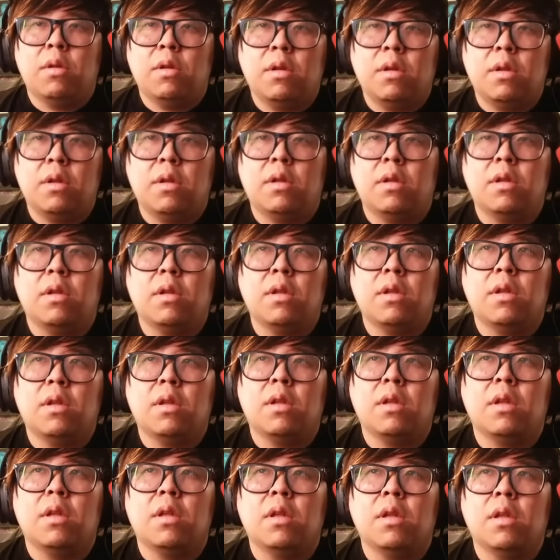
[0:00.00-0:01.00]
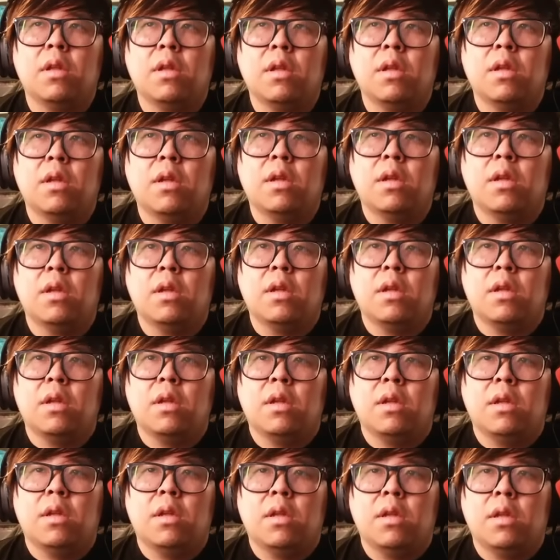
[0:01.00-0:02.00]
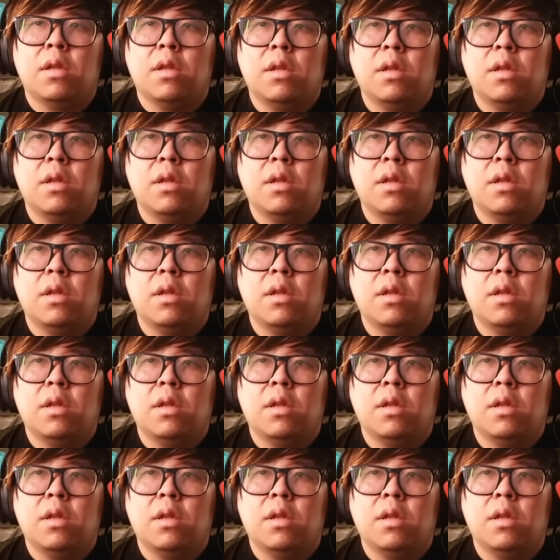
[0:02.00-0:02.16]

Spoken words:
(silence)